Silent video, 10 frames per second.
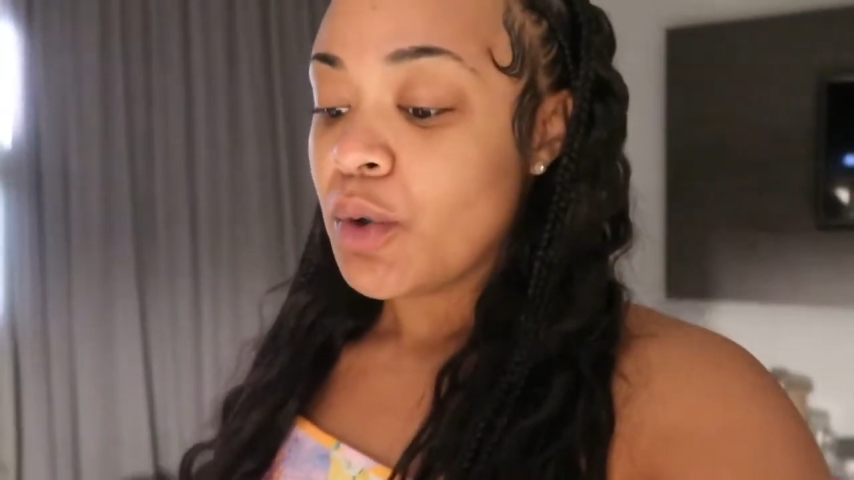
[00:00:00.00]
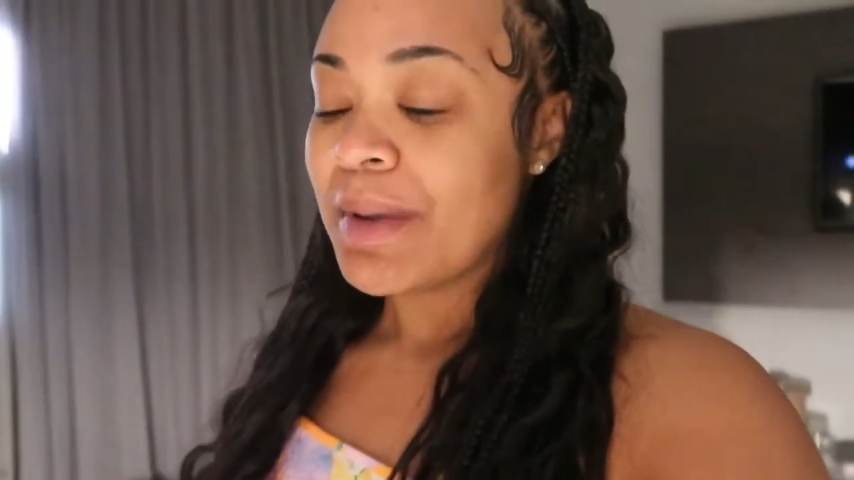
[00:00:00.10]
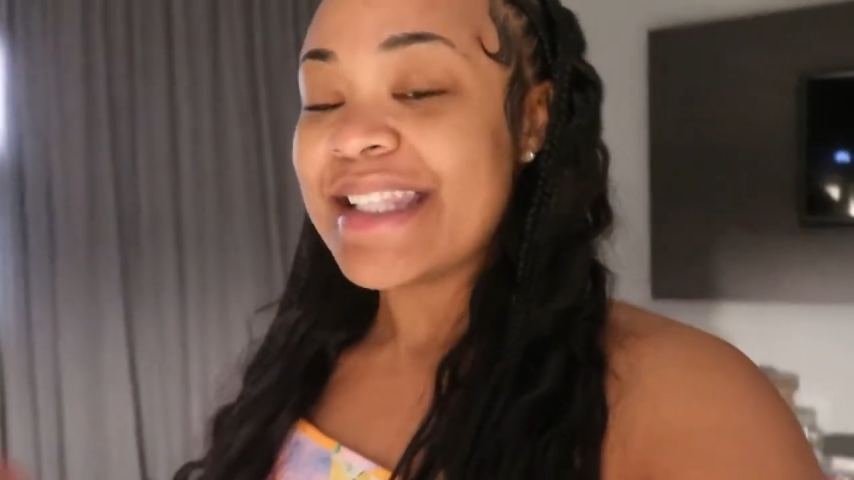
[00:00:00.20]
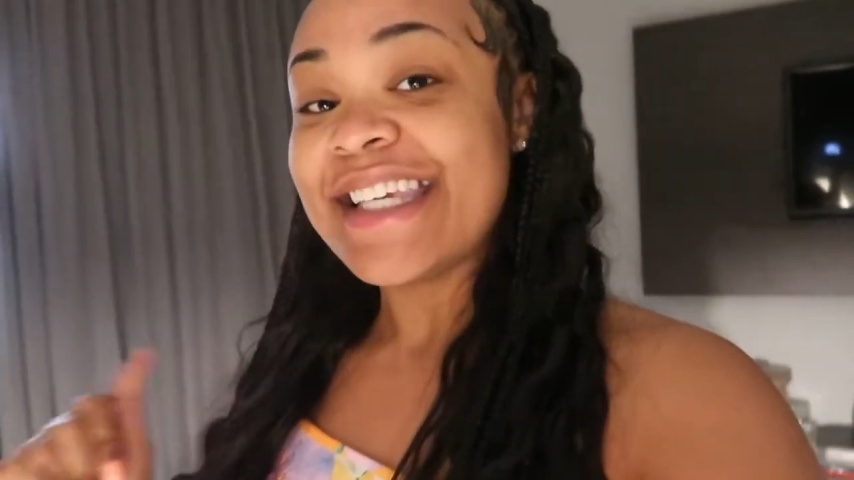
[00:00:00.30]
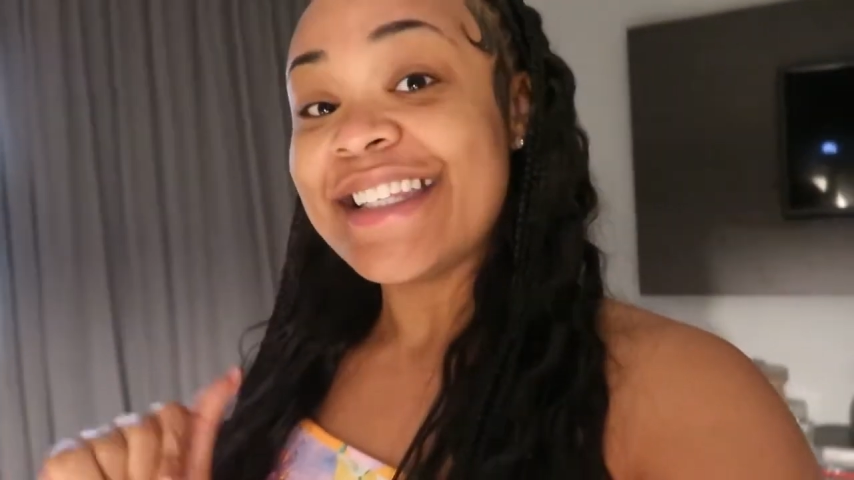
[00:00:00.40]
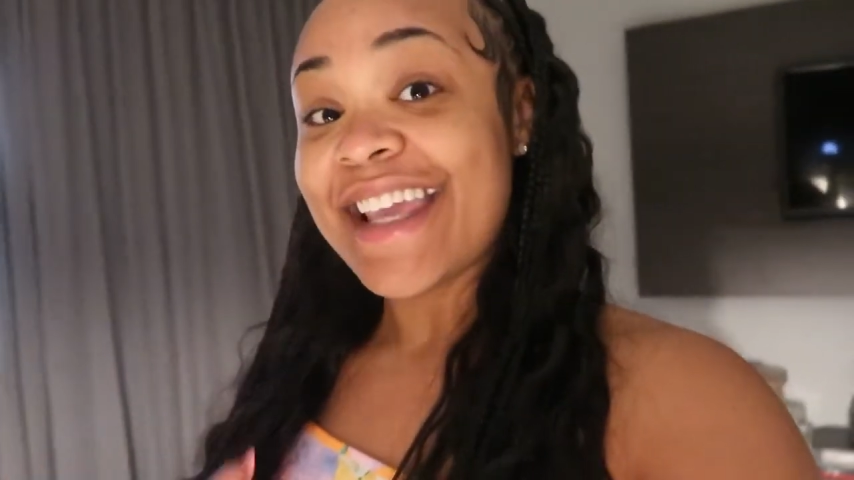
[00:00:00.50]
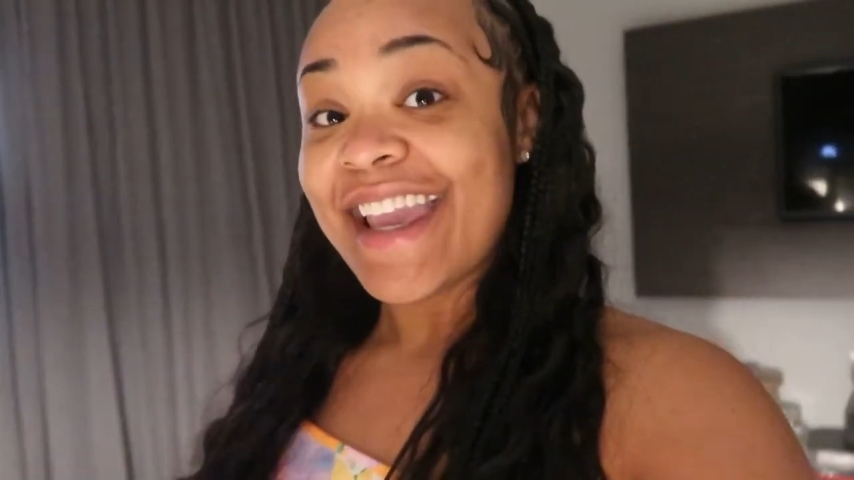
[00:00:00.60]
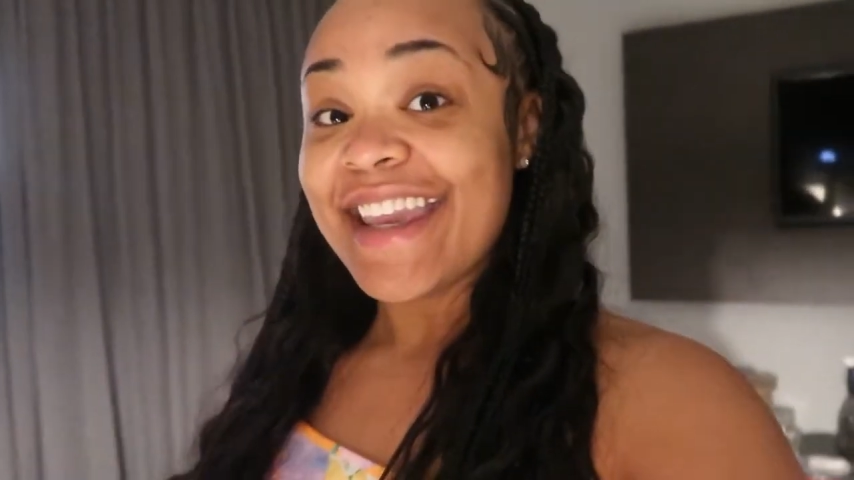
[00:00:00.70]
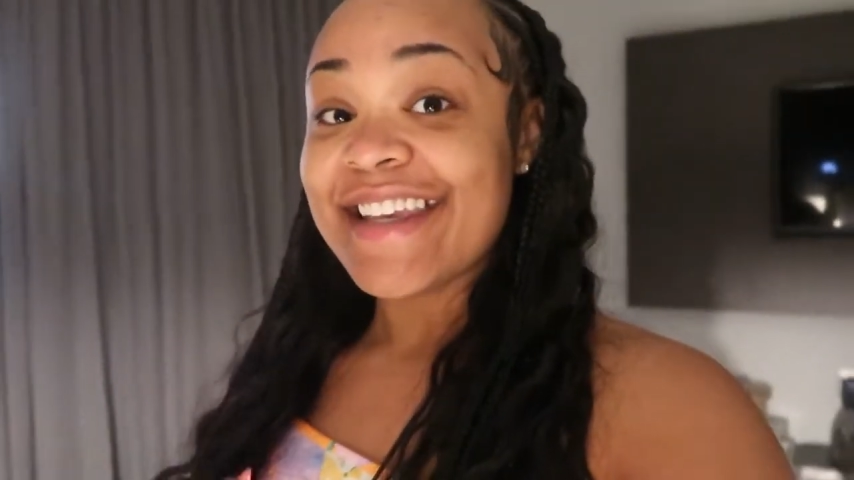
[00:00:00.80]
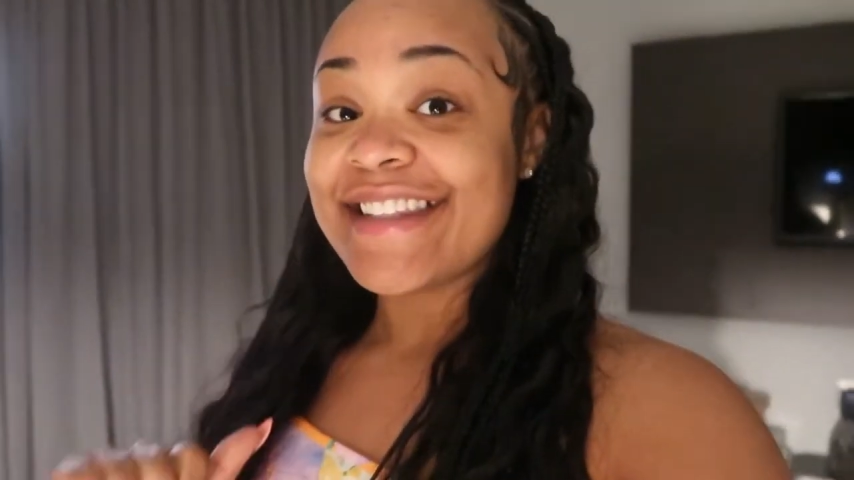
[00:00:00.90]
But
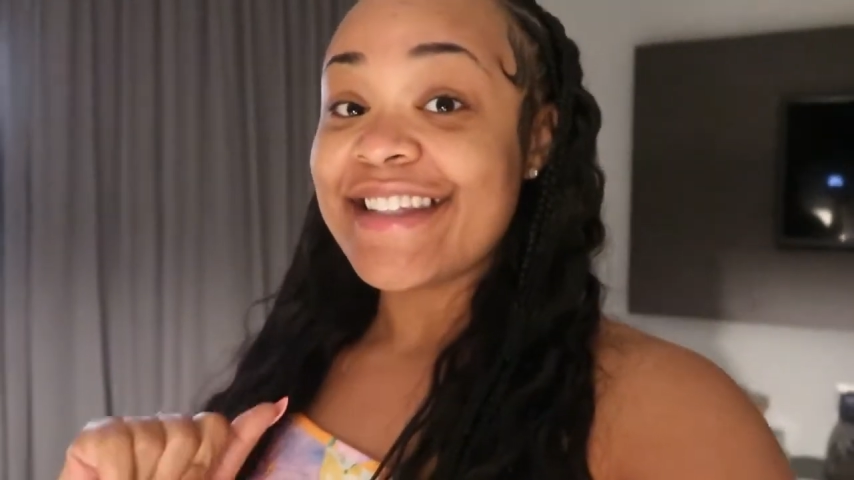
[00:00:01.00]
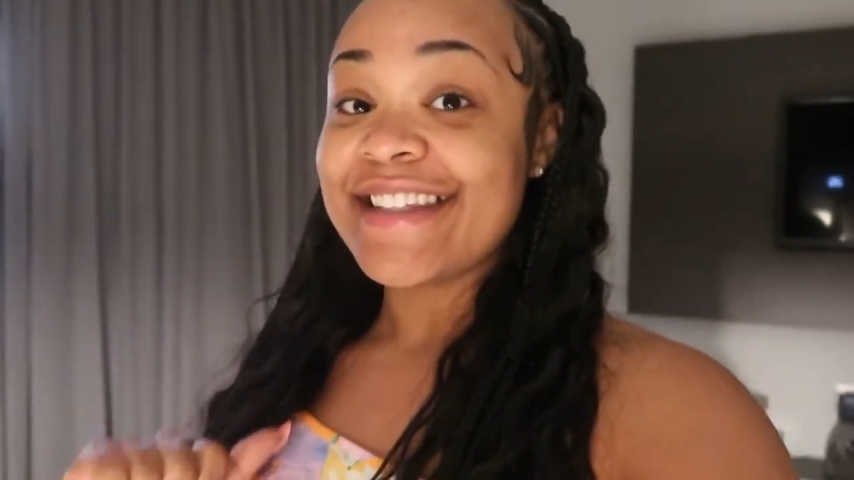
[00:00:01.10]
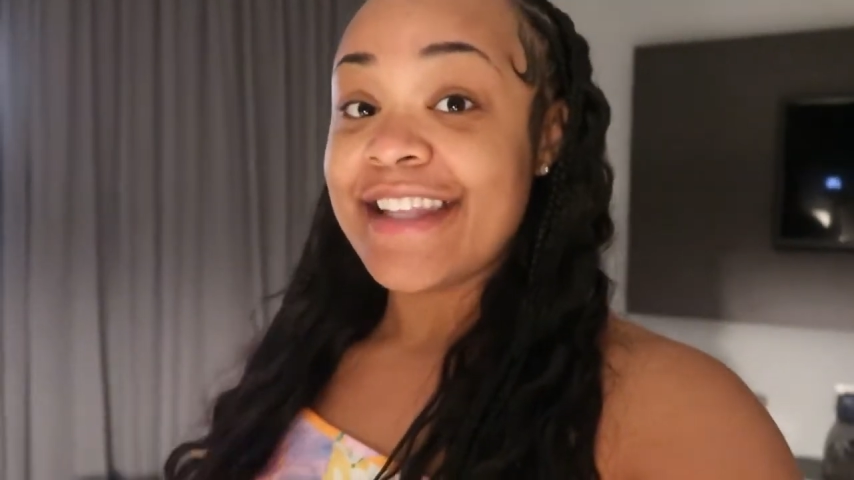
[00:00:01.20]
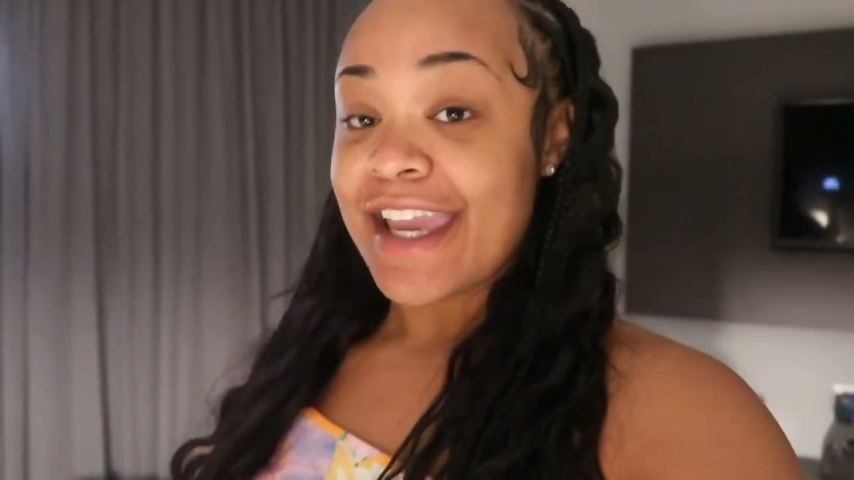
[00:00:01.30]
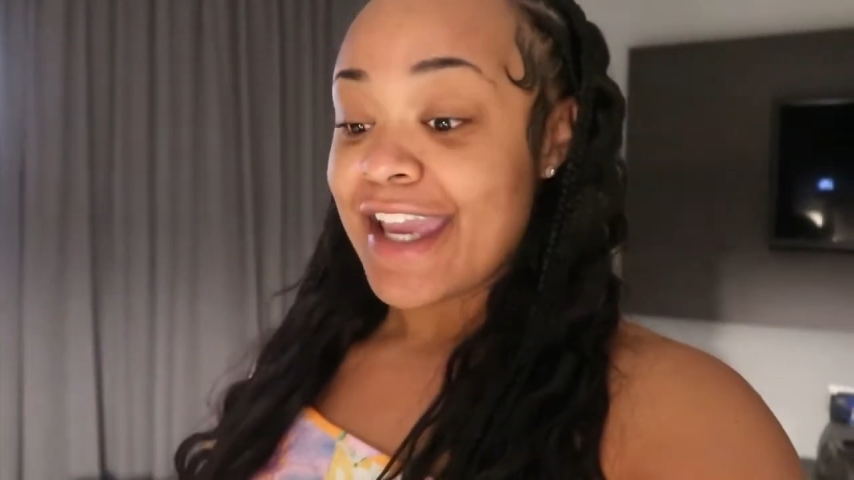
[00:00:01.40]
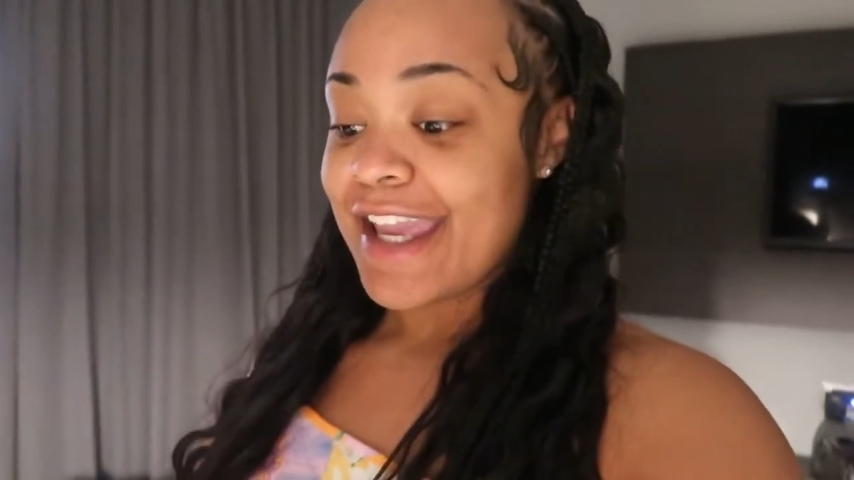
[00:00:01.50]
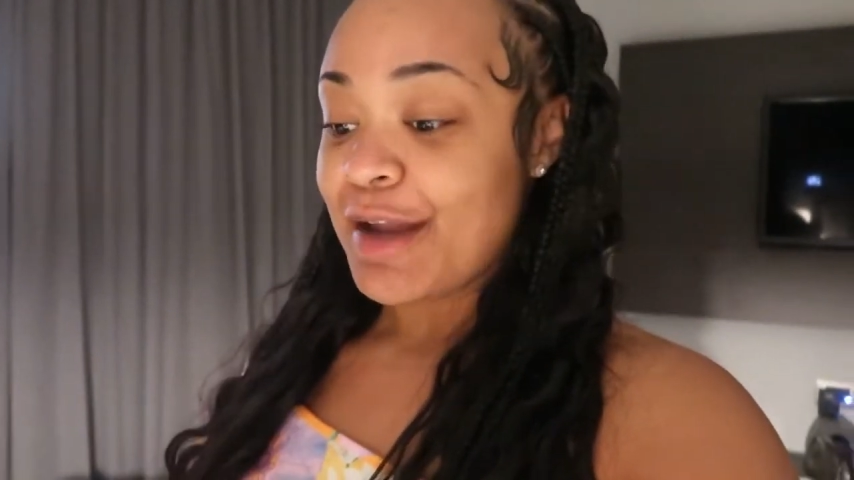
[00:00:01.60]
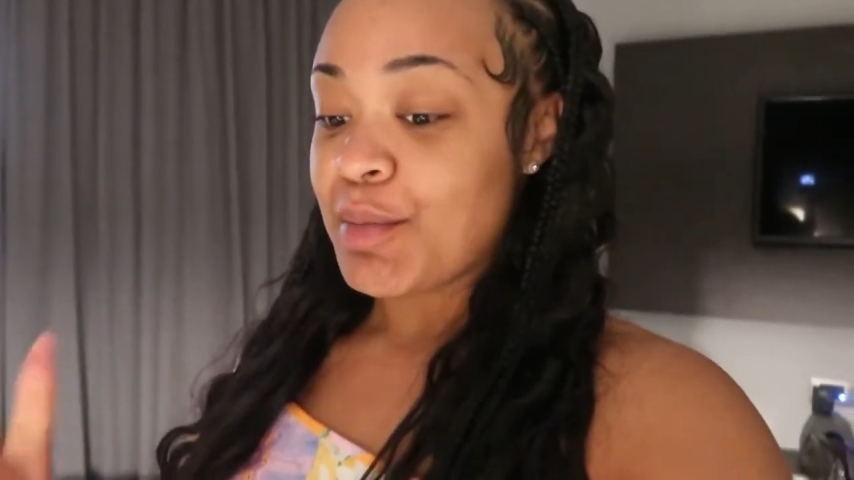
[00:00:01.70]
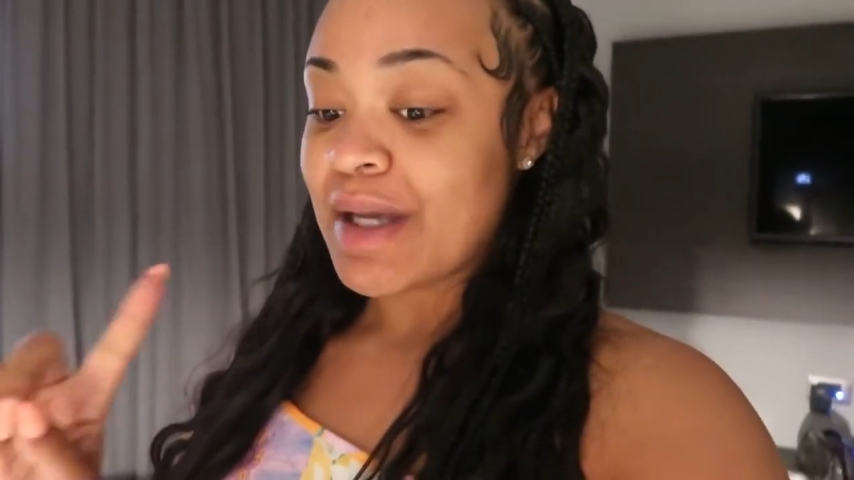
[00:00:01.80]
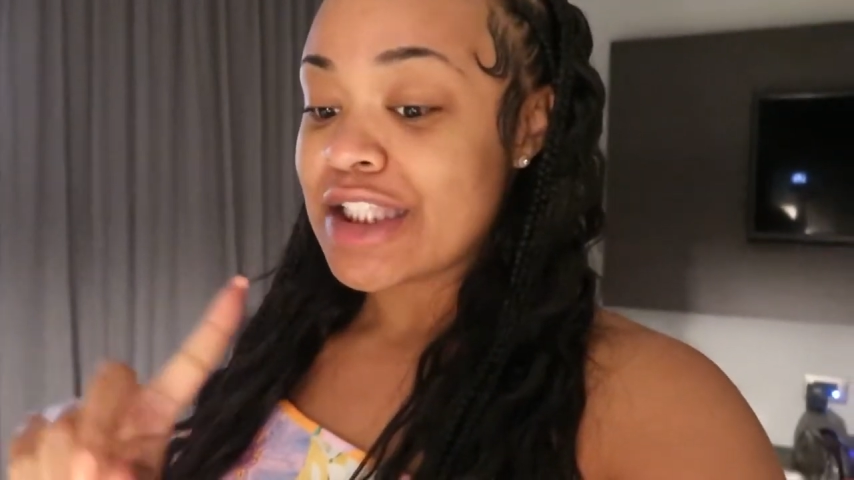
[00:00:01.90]
today is the day
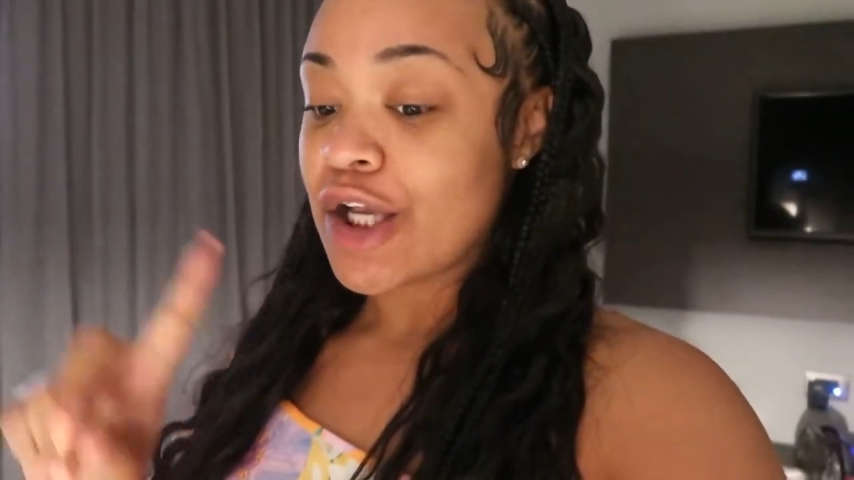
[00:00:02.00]
I'm about